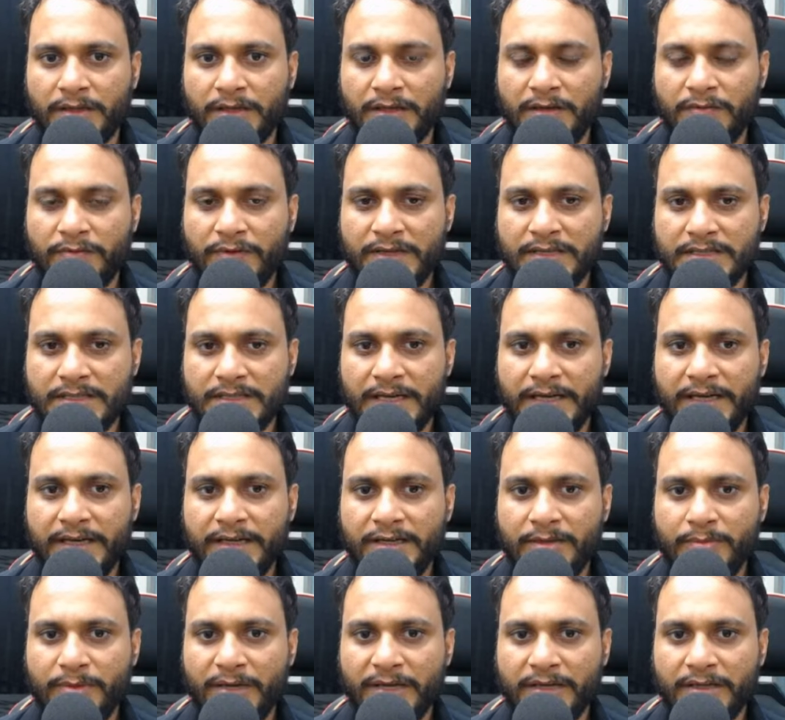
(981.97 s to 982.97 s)
If I
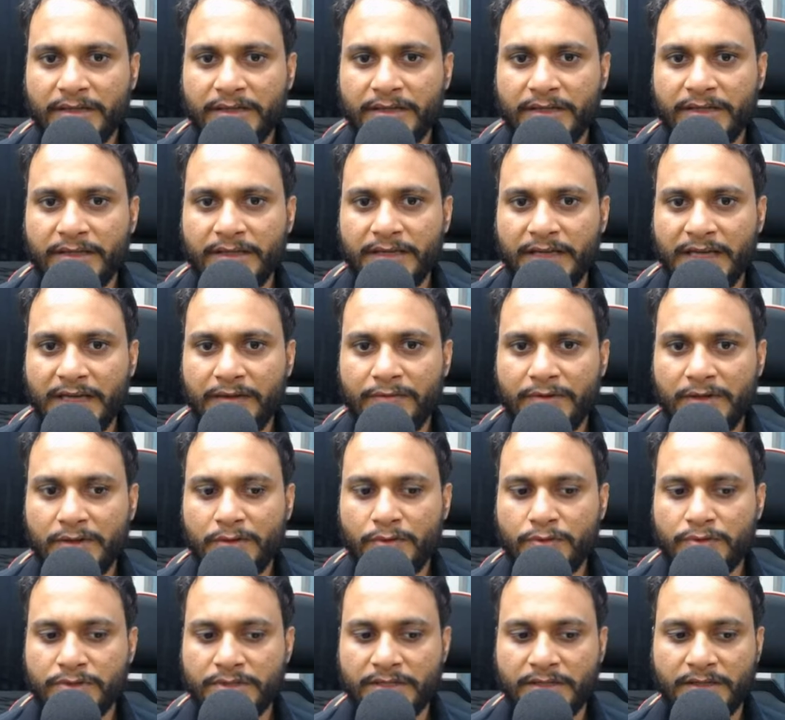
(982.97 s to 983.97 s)
slide it back again, I will
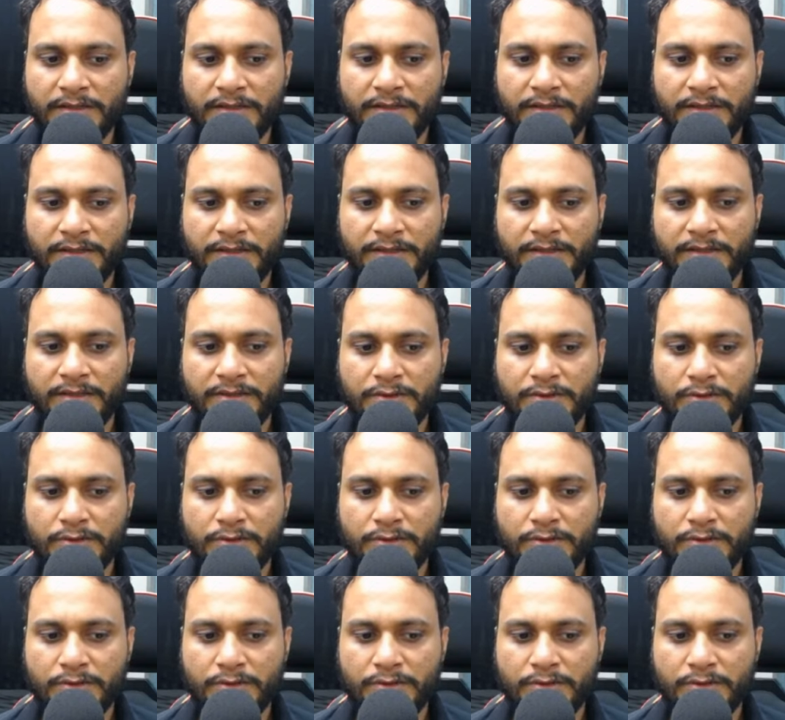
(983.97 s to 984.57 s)
lose another a.